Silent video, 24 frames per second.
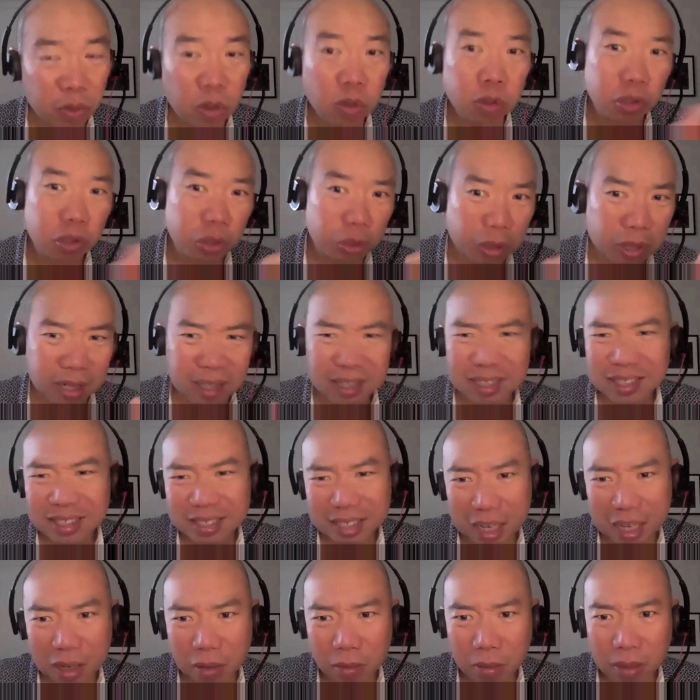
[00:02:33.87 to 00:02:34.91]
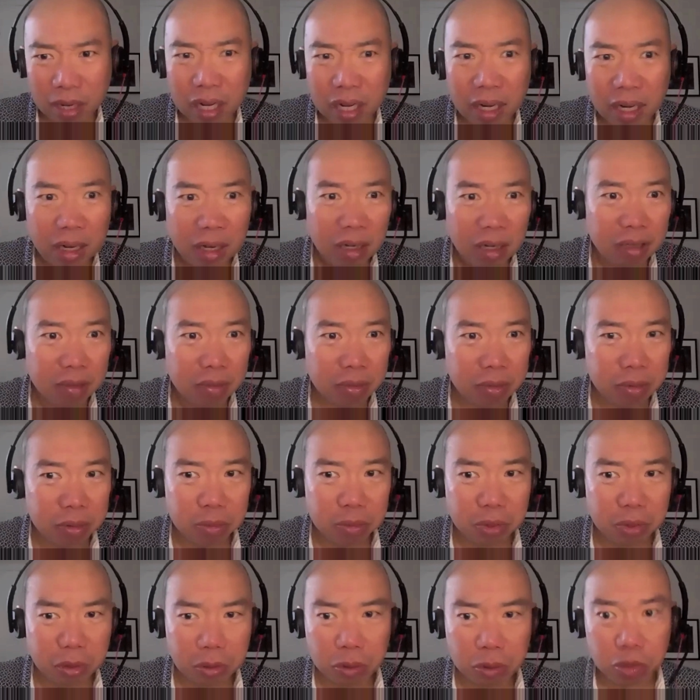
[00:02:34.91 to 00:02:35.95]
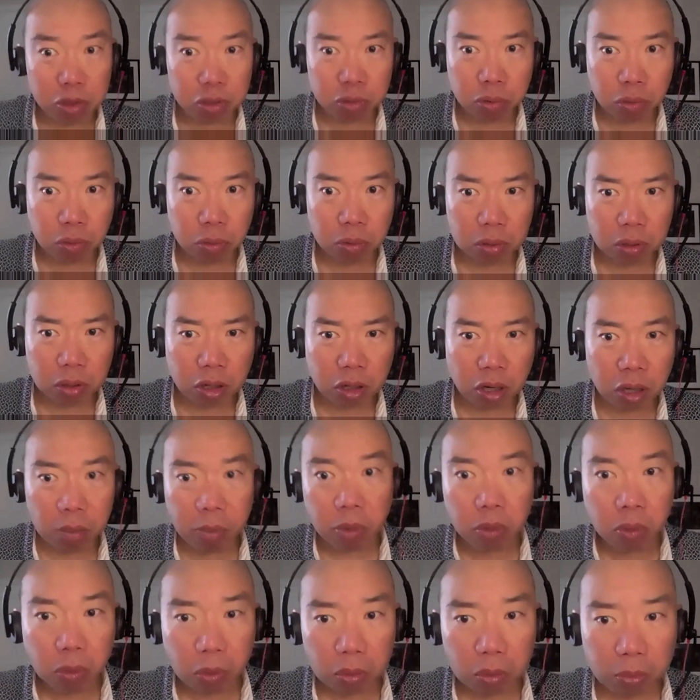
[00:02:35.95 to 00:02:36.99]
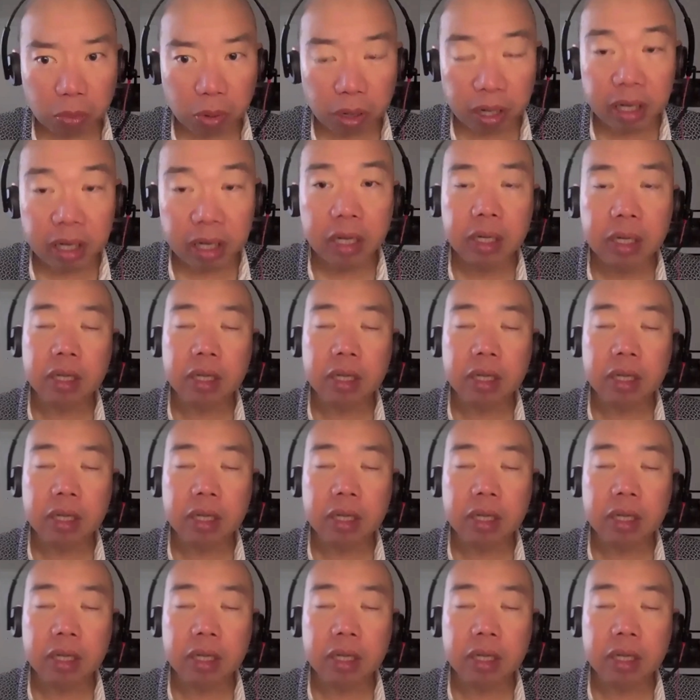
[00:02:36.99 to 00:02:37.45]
Sugar, celery, corn on the cob or cornbread.